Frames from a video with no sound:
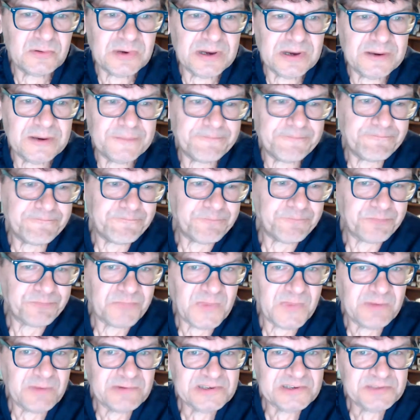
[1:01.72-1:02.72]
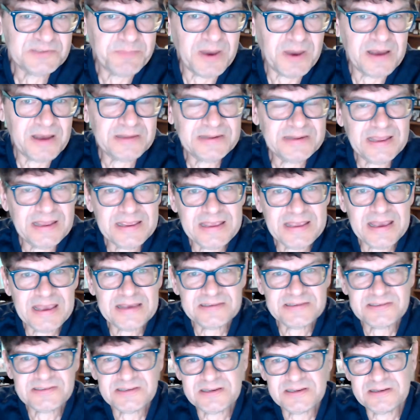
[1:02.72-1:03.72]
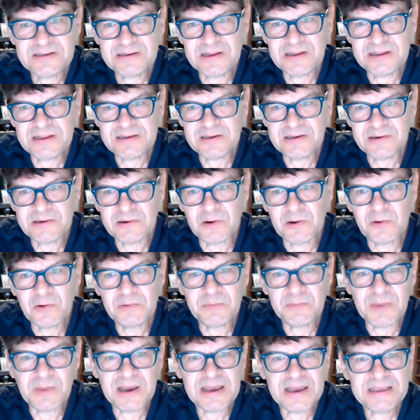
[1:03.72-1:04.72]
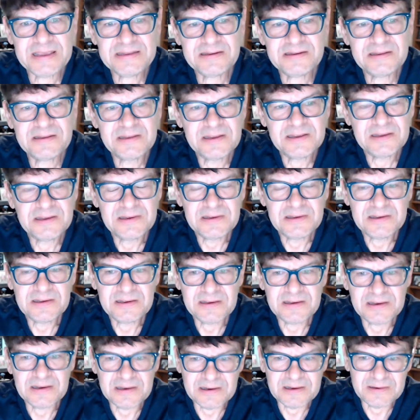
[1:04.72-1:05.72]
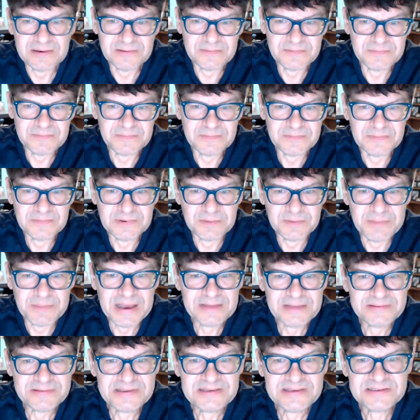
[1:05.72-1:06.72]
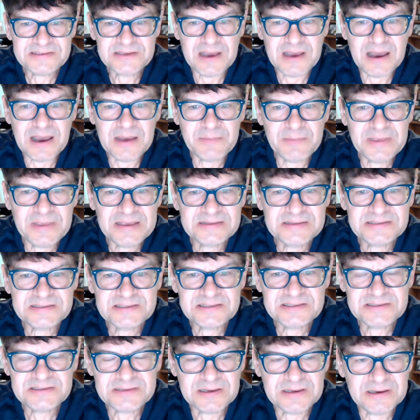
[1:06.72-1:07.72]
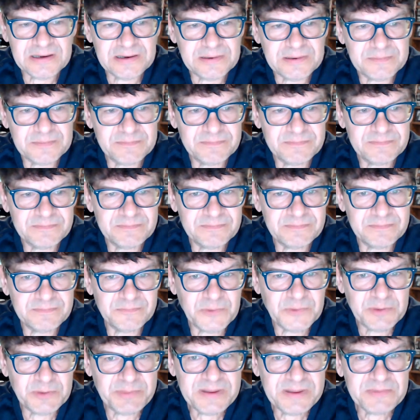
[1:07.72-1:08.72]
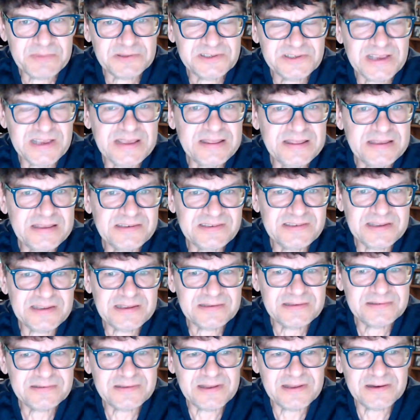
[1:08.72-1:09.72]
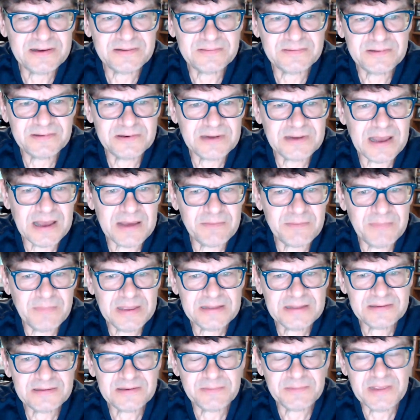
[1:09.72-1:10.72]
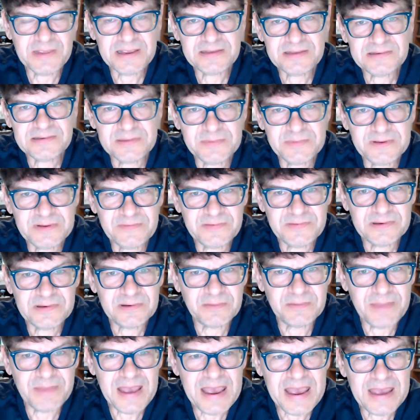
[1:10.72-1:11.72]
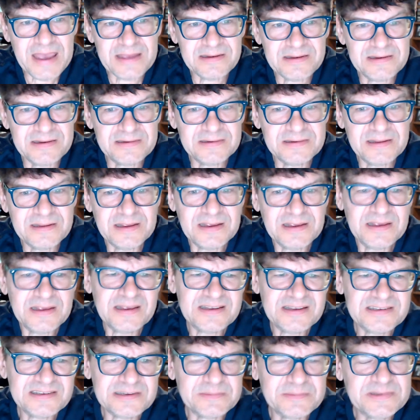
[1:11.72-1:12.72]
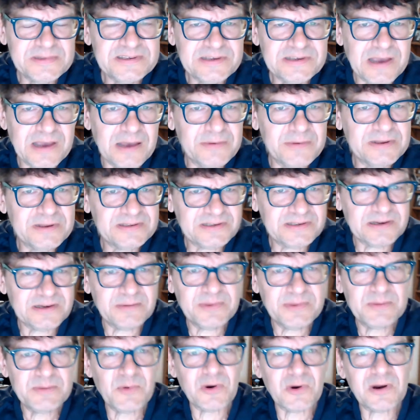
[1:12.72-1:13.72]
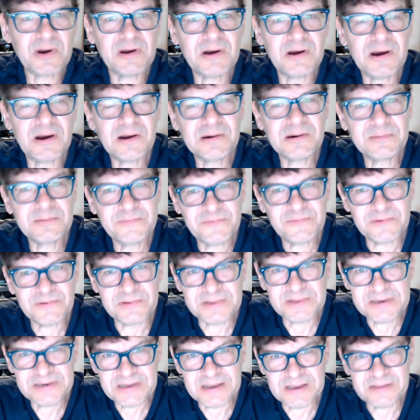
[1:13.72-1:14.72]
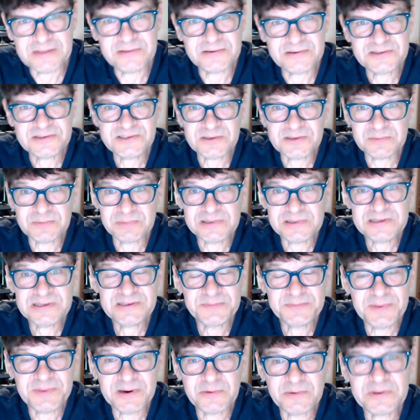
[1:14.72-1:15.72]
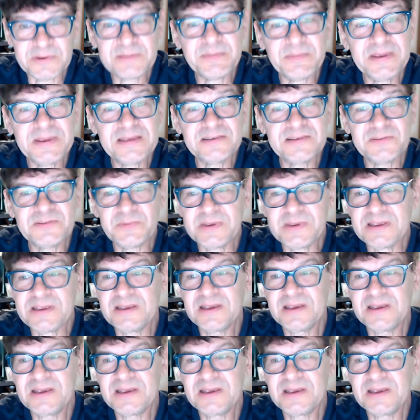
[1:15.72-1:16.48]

um, respond, I guess, in, in your own mind Uh, about these comments. Um, when people say these things, they're they're not meant to make somebody feel bad, and some of these comments are going to be more harmful than others. So please bear with me as we